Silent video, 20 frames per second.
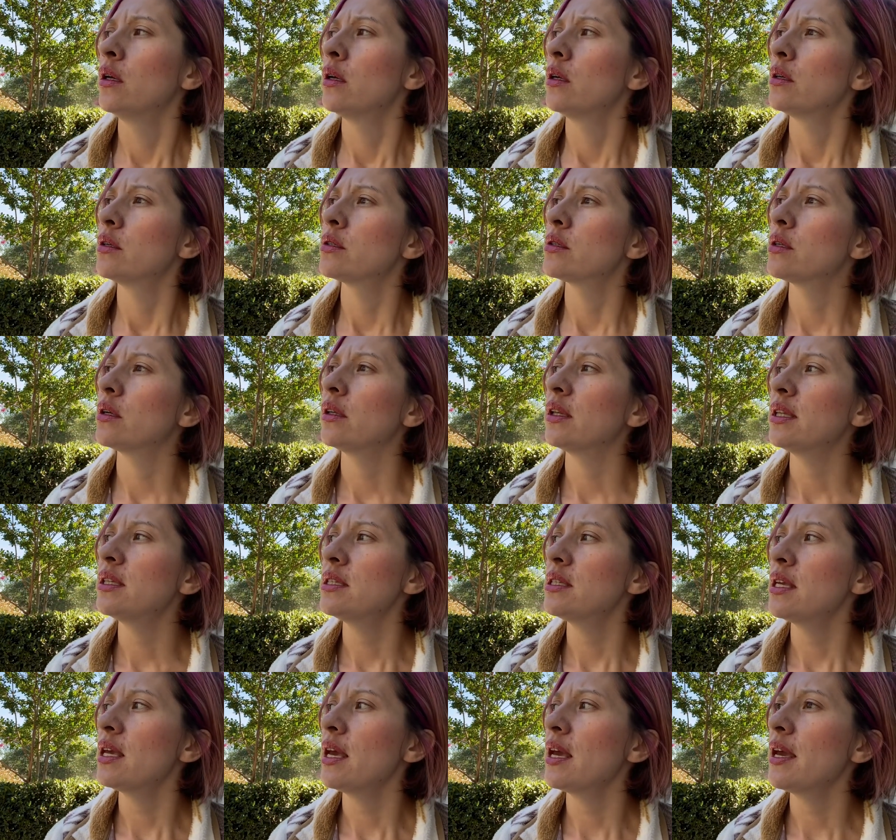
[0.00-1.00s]
So let's
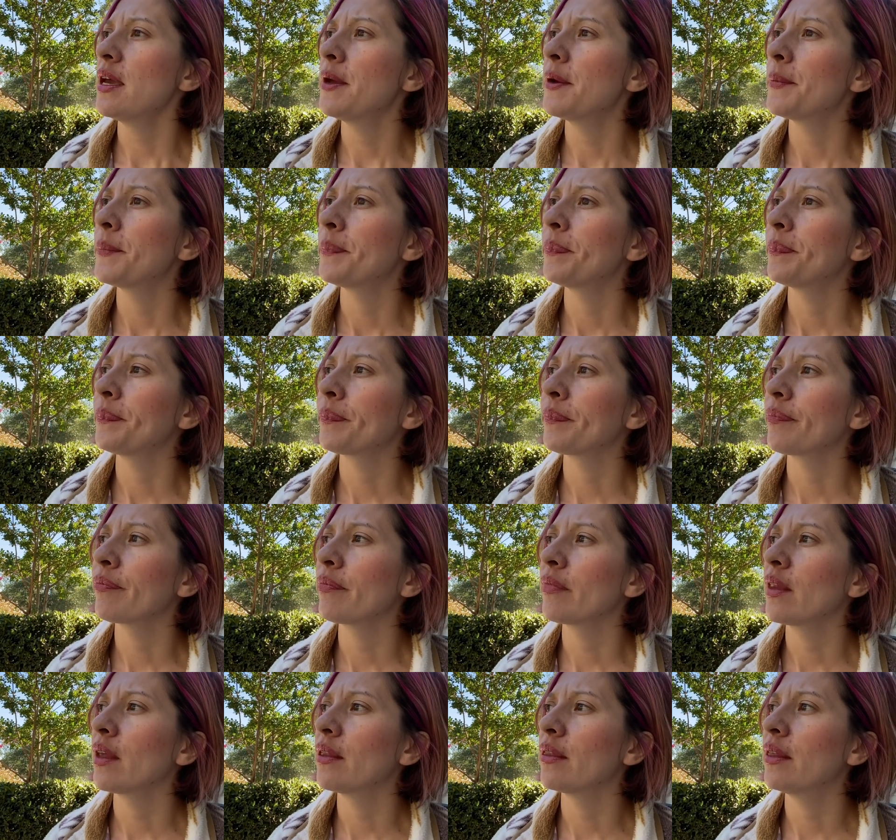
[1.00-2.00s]
say
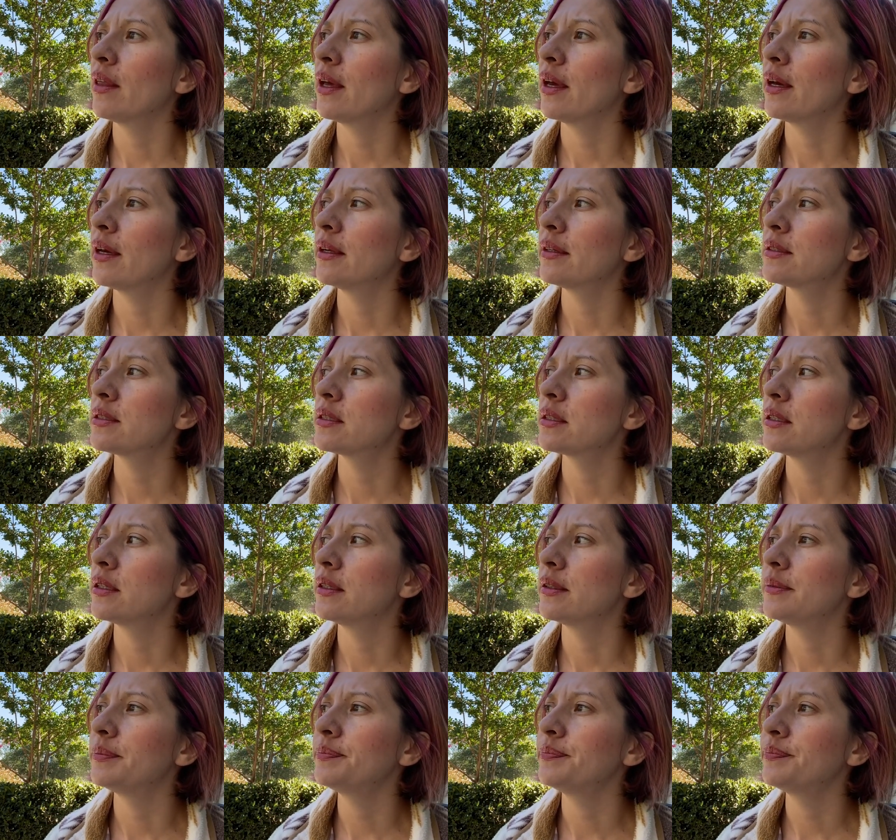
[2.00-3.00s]
that
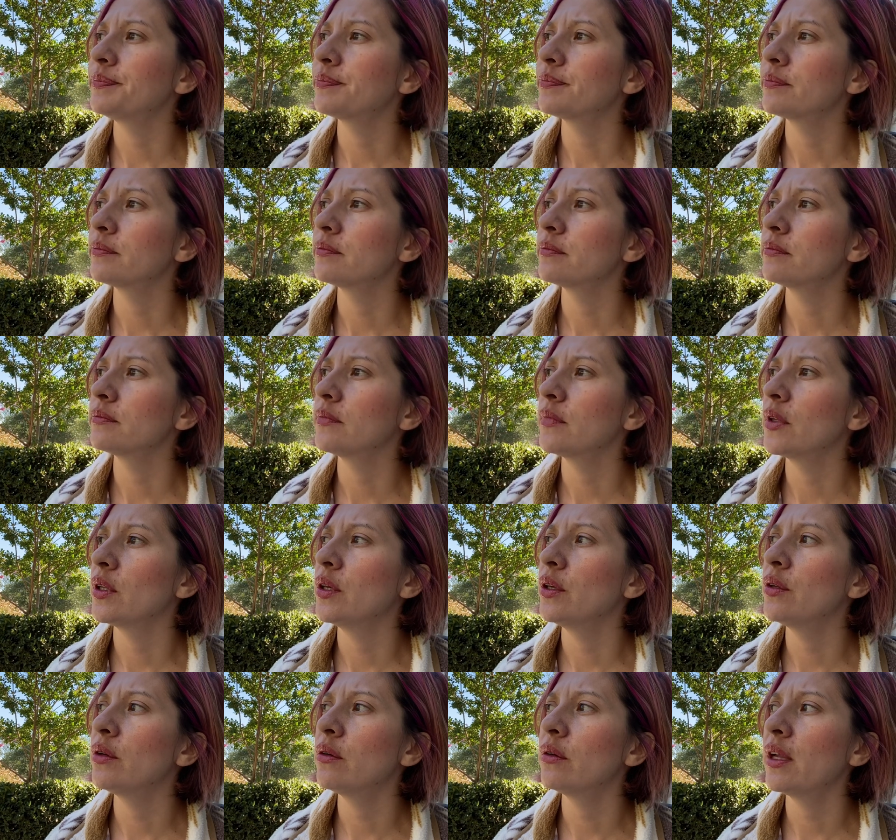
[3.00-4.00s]

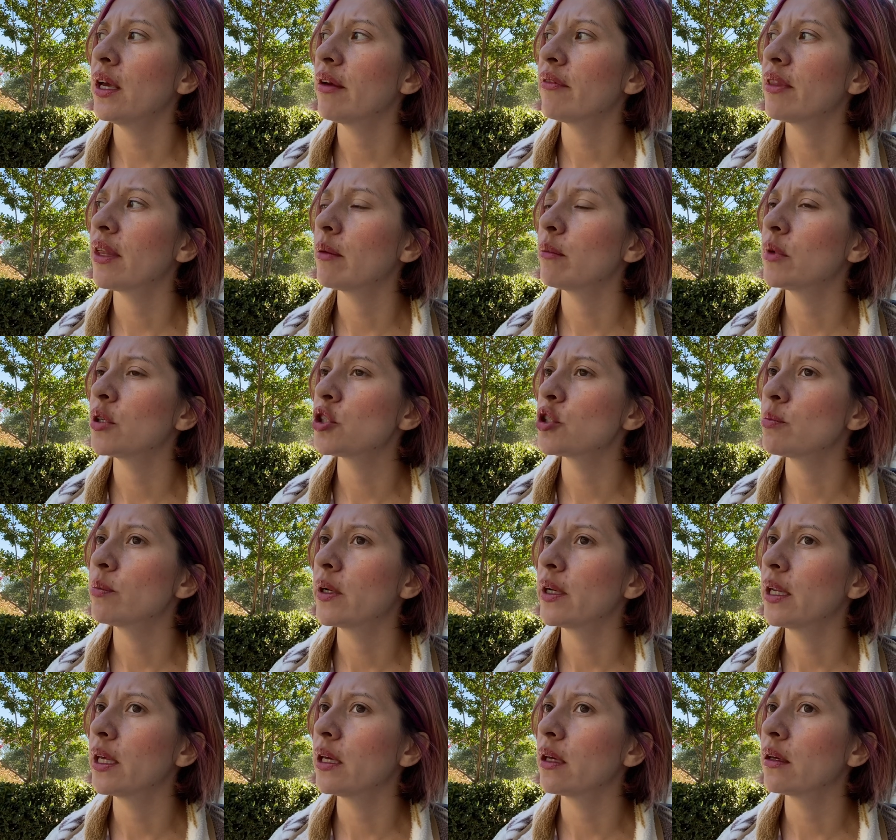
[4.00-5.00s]
you don't have that much
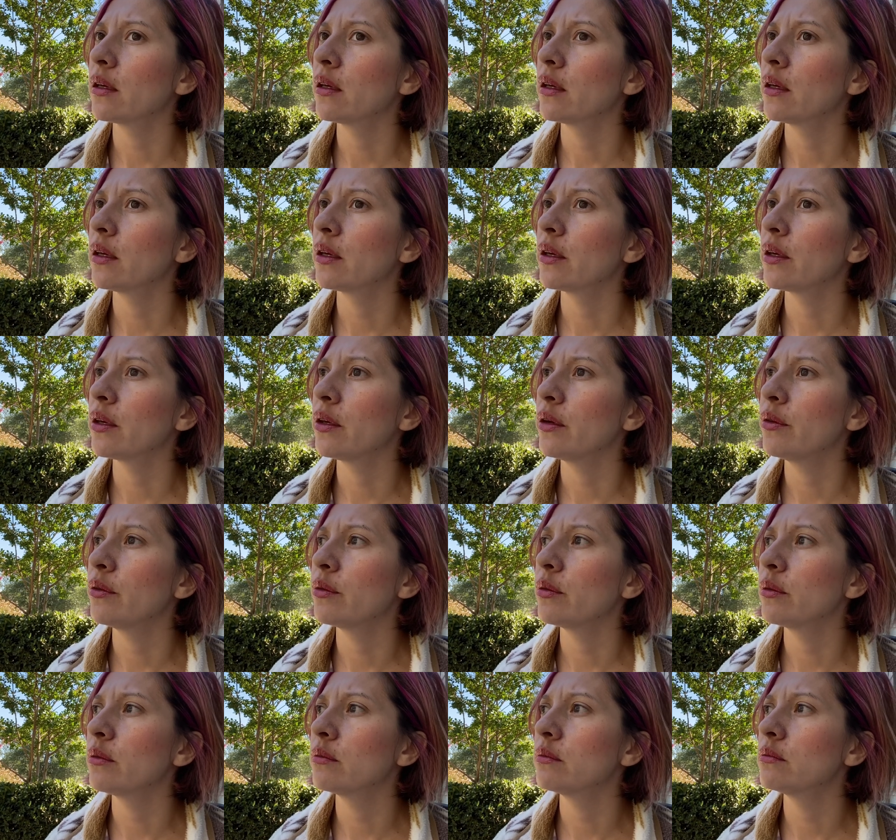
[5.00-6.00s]
money and
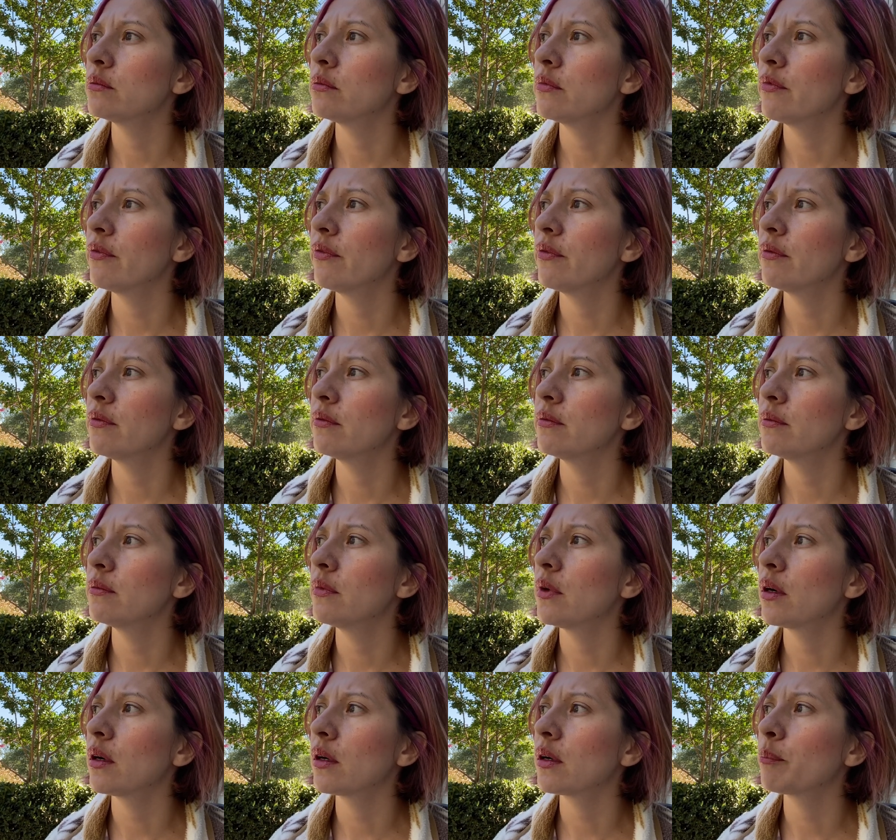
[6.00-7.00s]
you
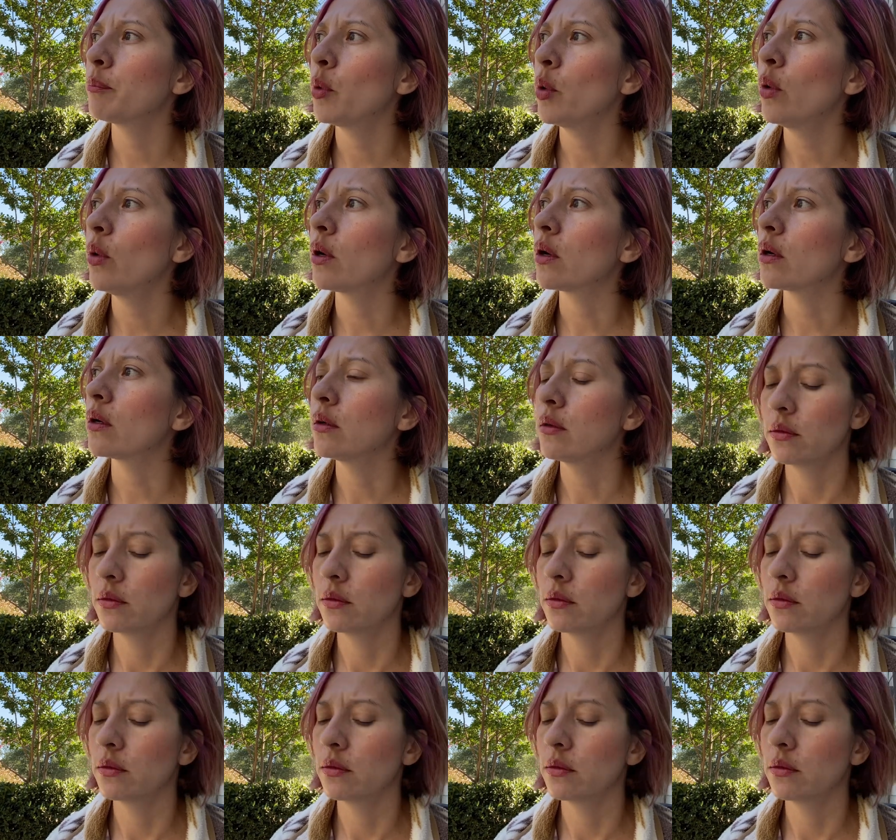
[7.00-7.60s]
are poor.